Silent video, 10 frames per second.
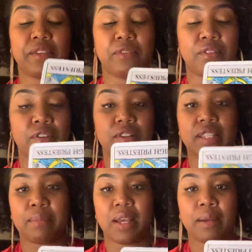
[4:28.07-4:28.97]
in reverse.
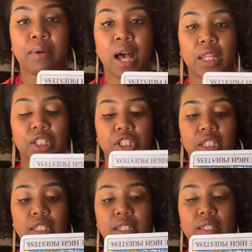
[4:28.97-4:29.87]
My
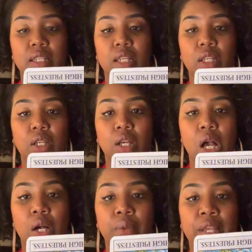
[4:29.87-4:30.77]
apologies.
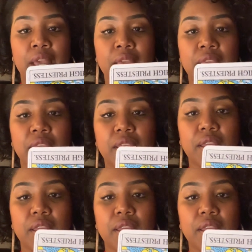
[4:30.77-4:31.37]
Okay.